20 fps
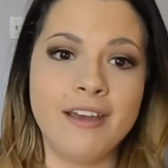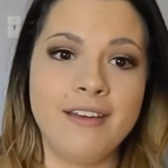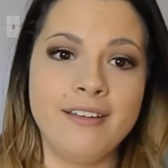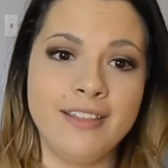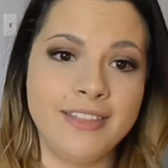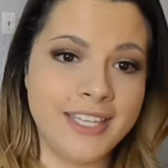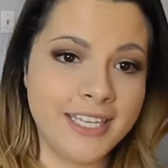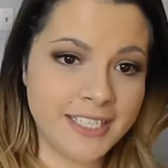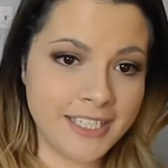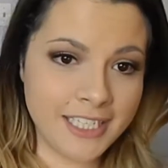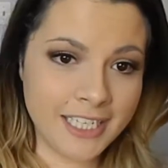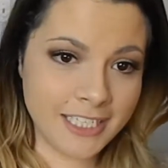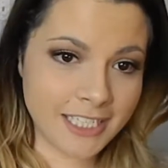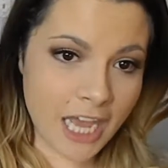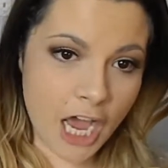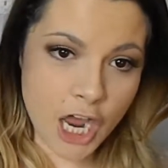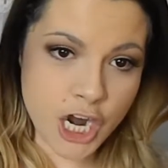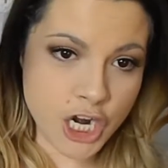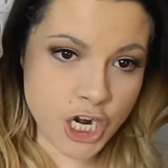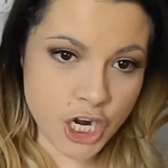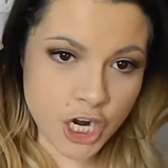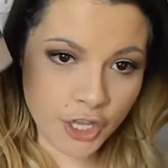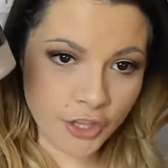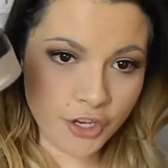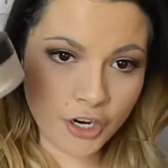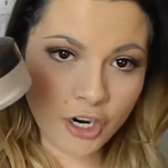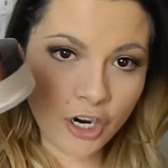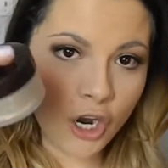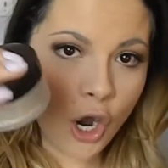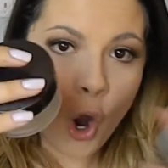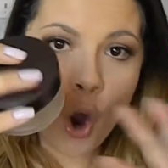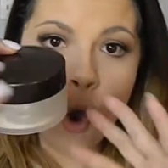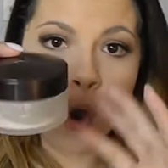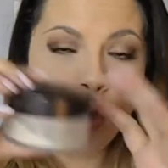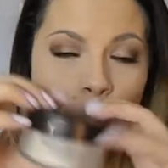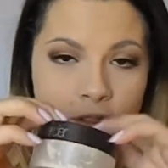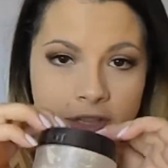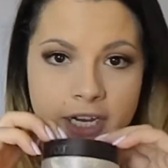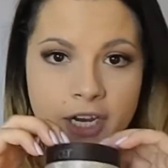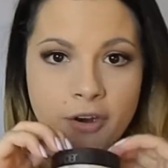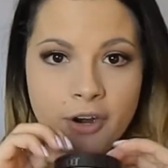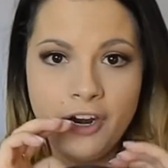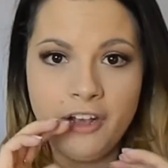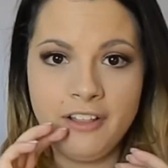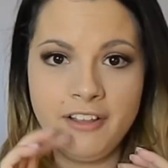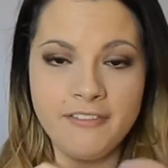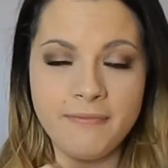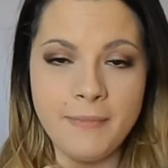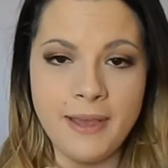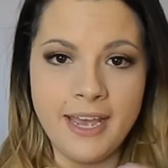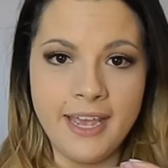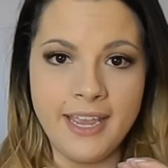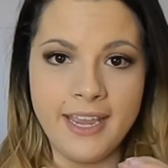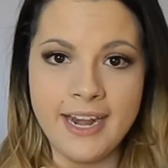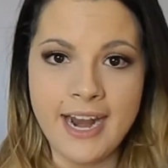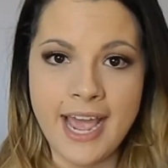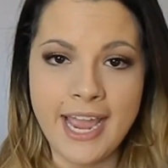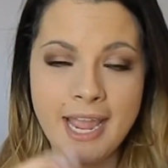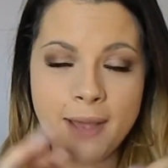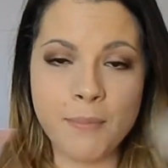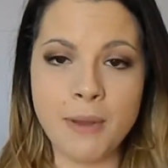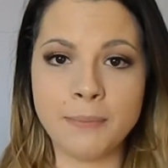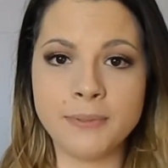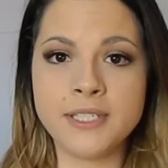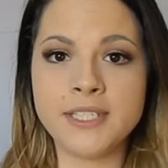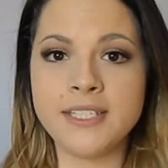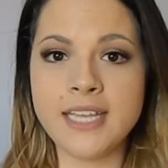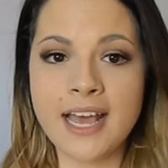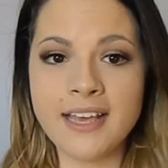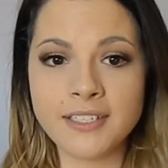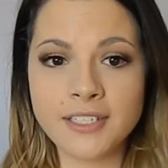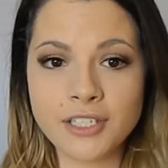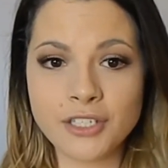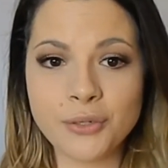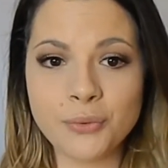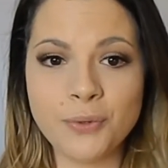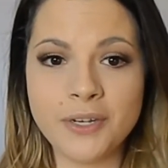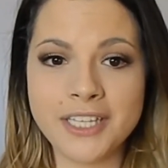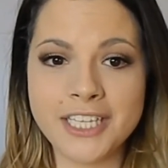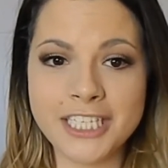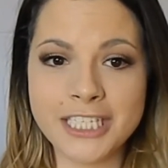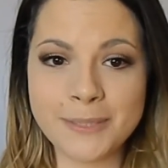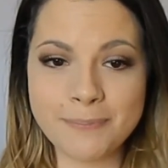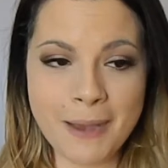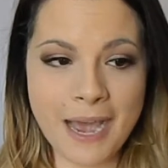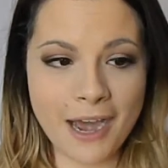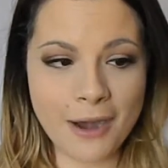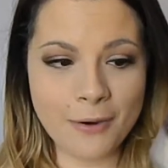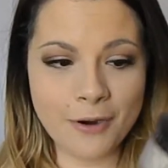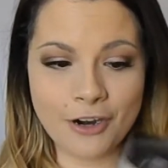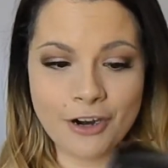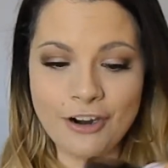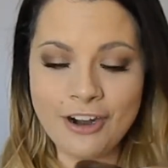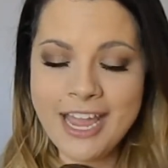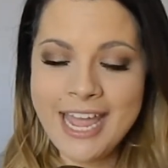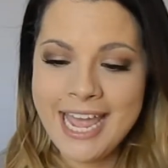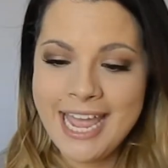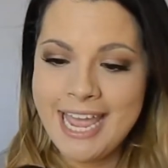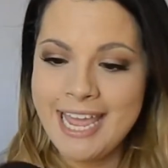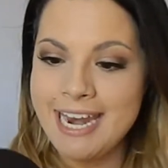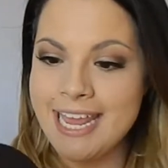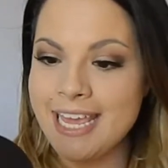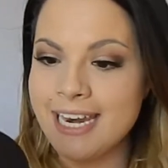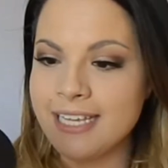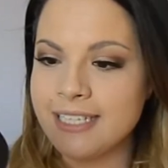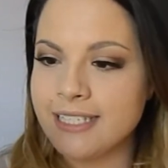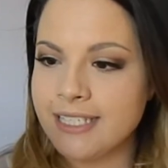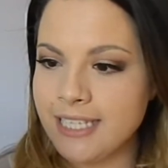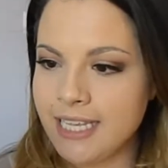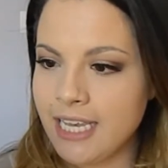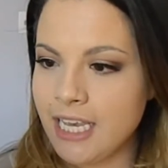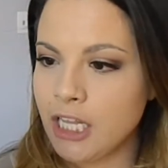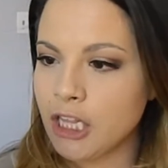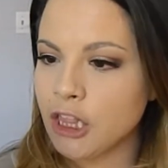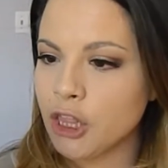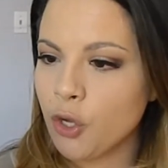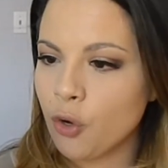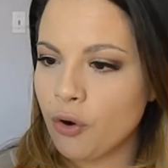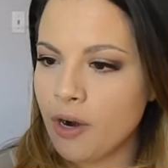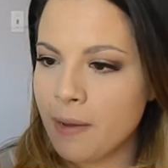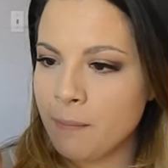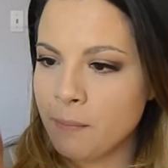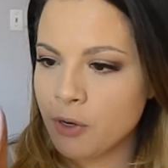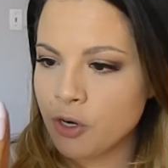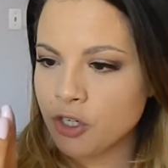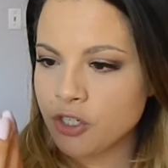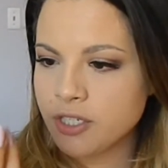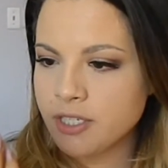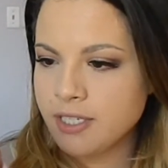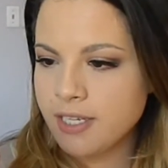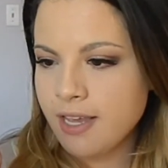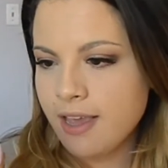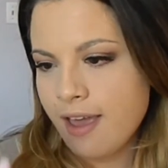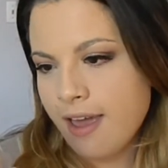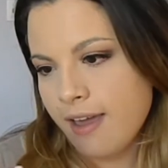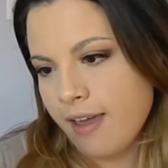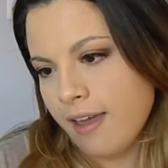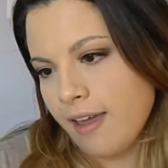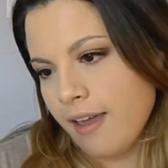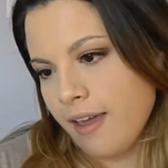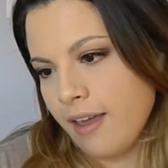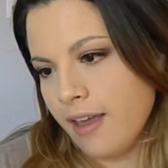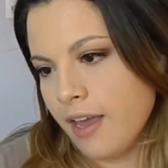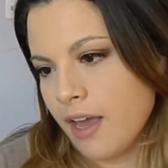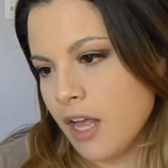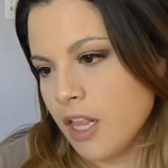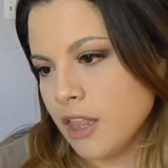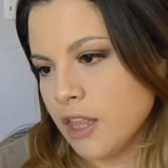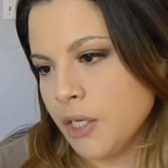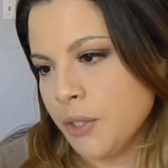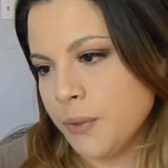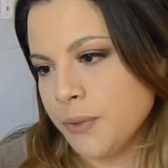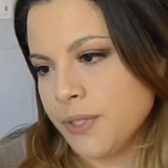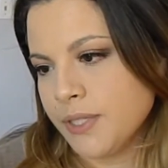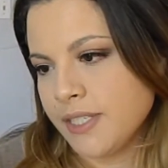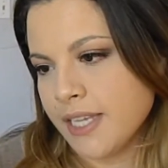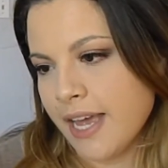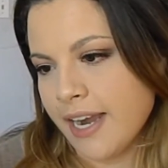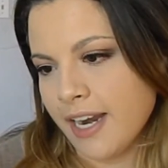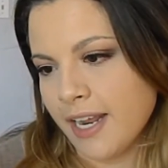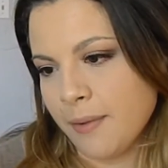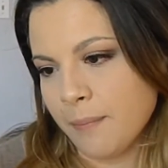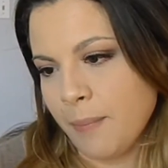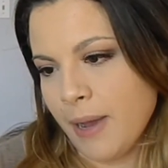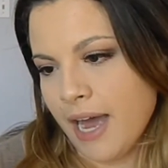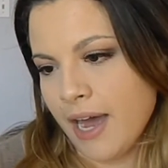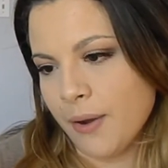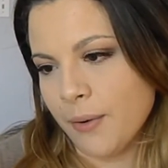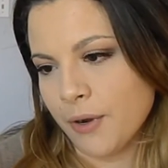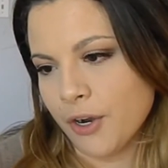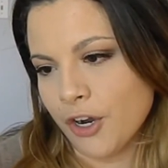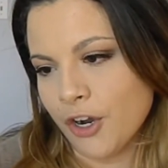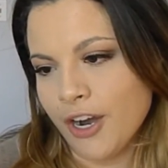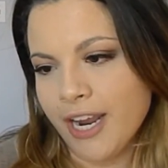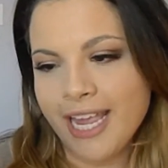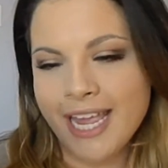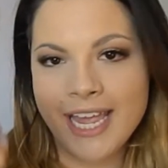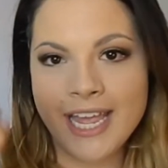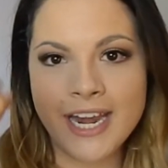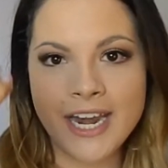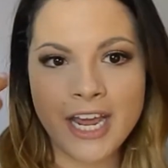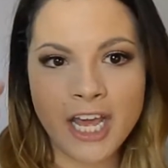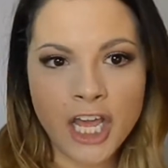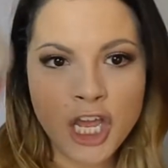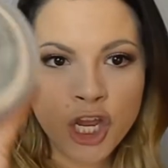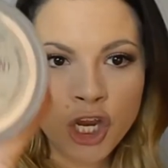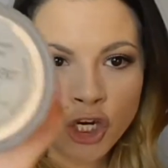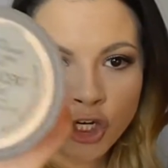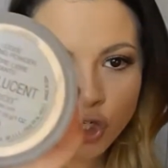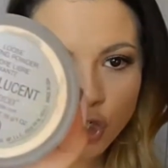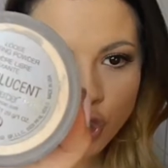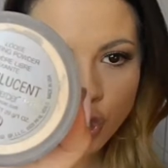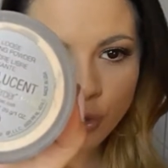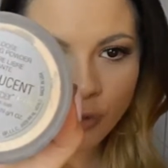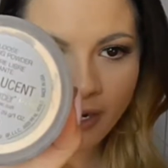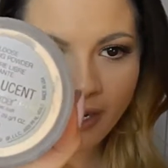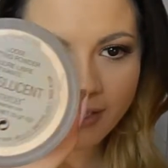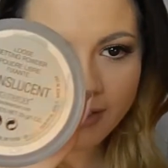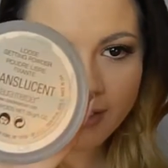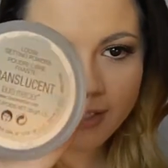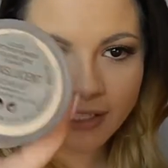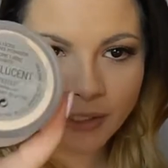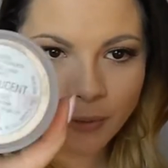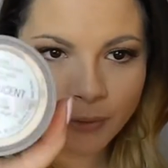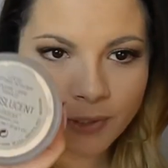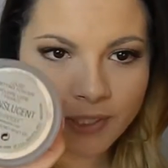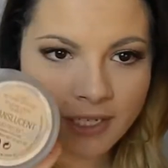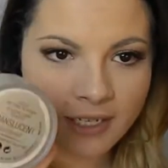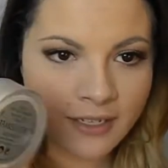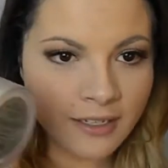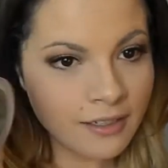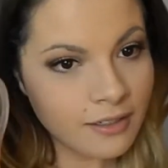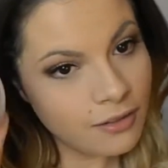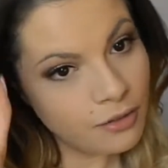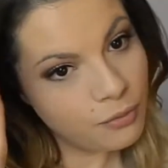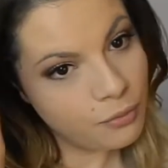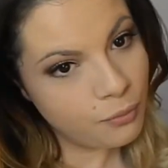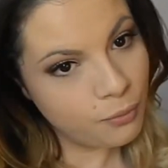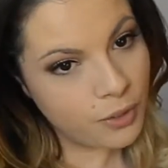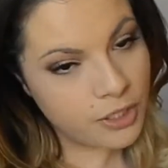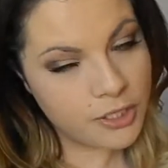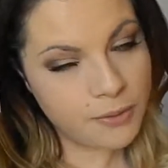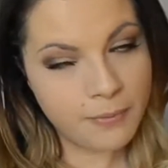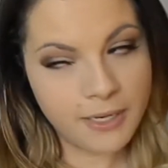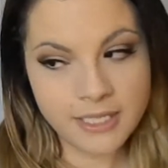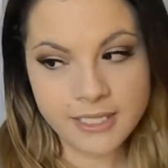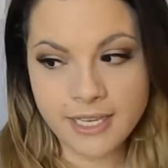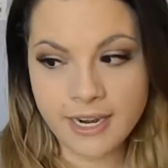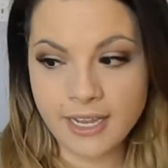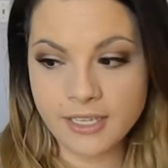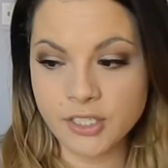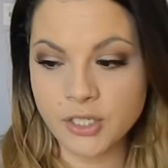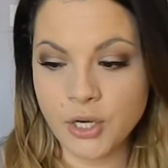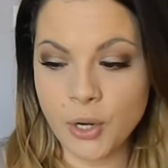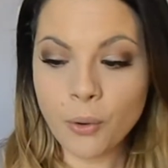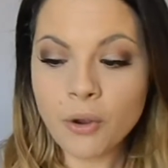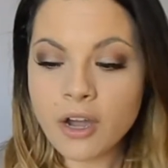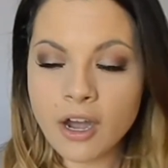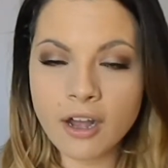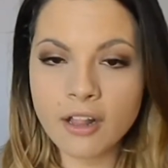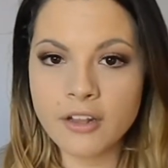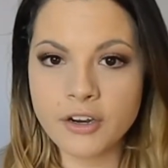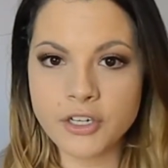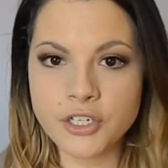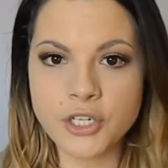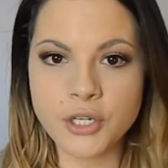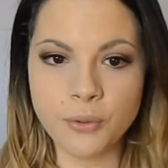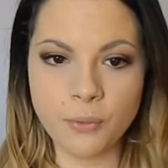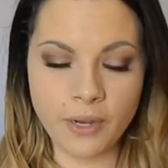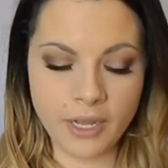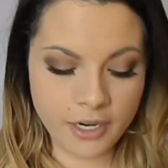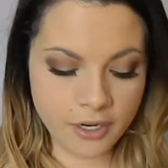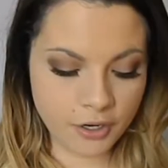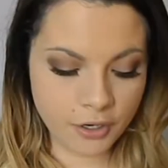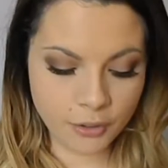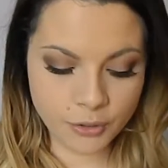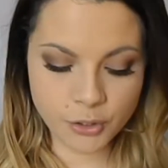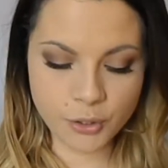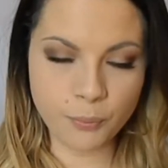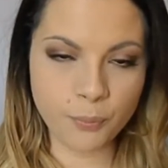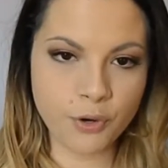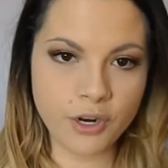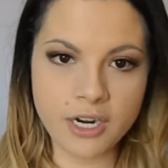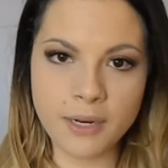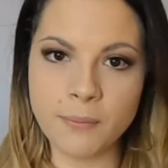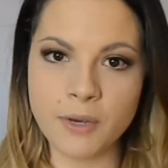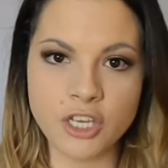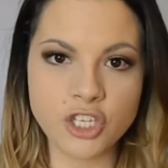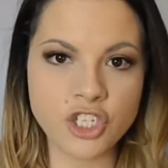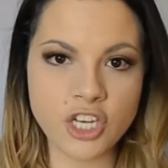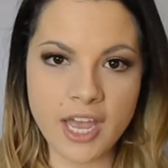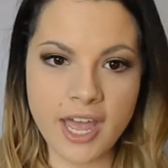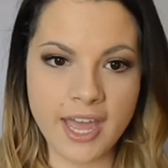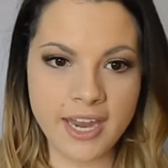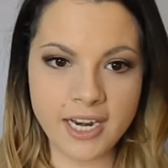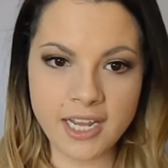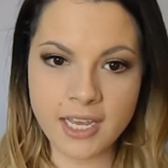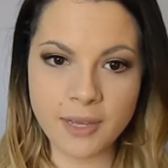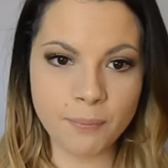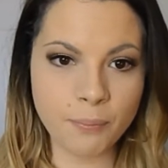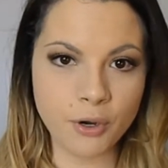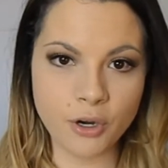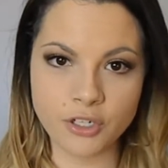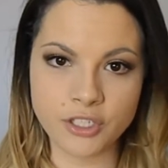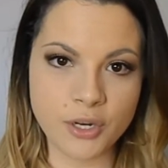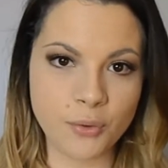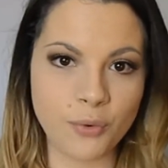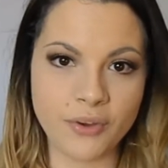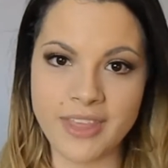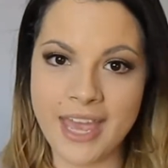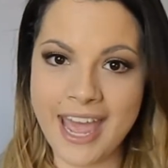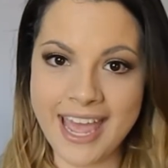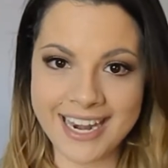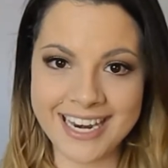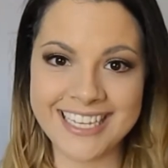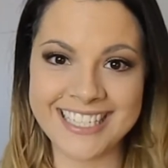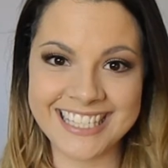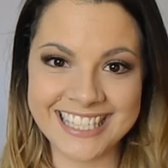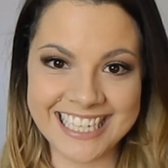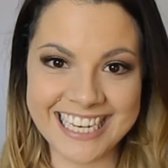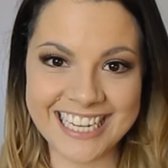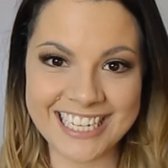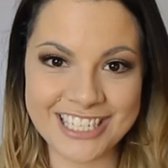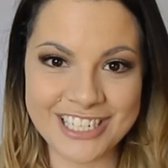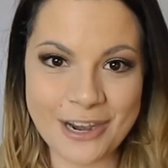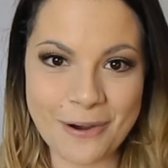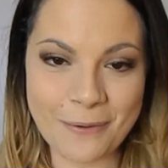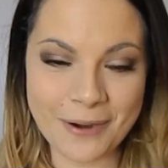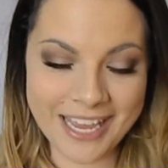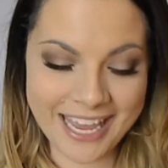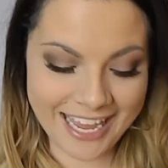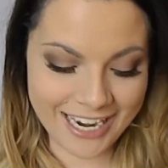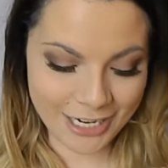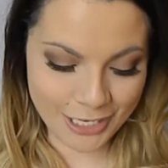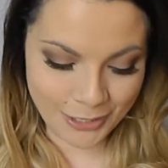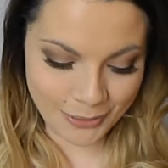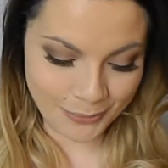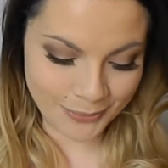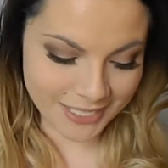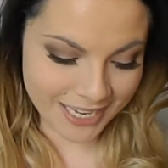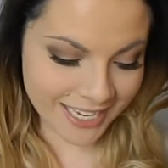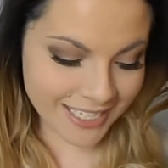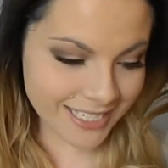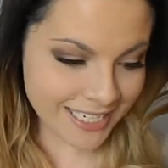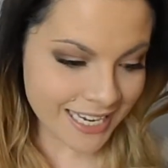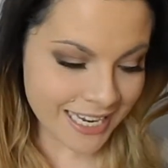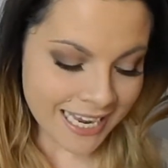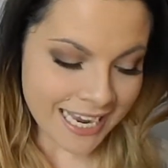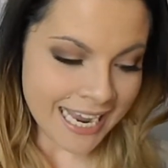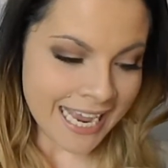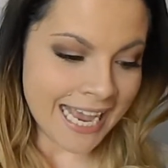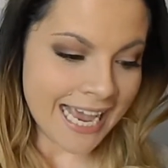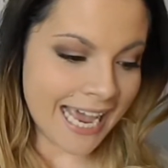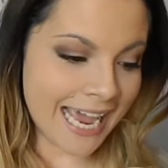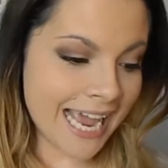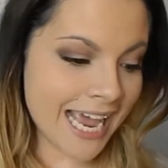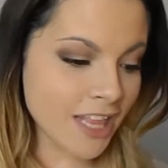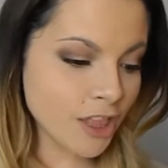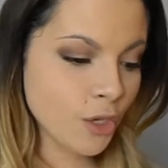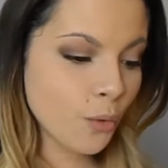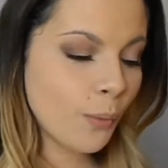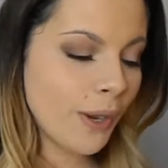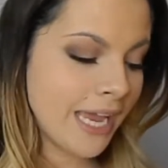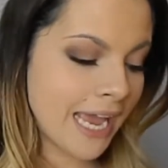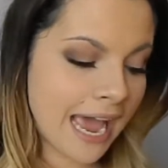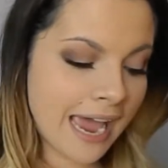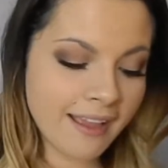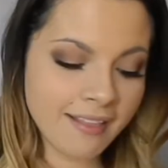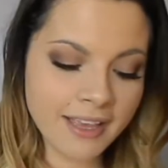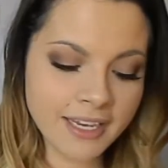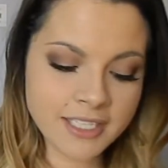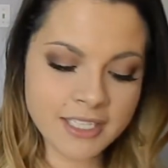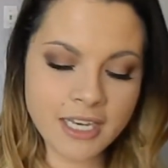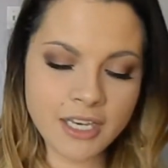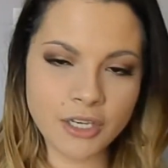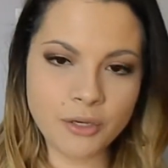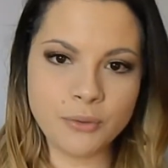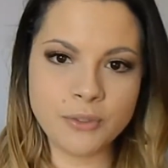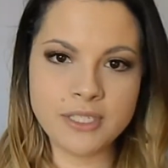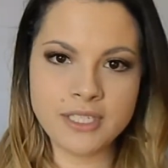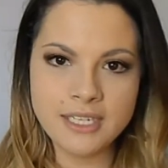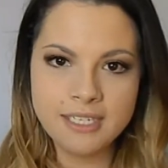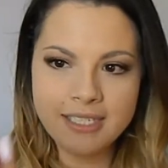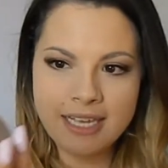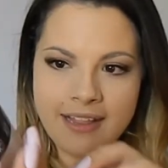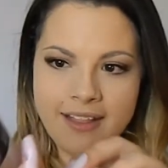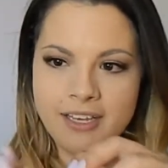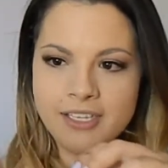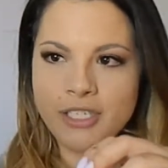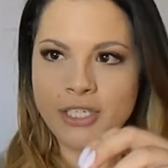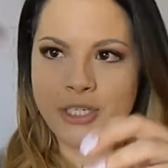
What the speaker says: this is another holy grail of mine. I am obsessed with this powder, and it is the Laura Mercier Loose Setting Powder in translucent, which means it has no color to it, you know, so pretty much any person with any skin tone can use it. And the way I like to use this, I like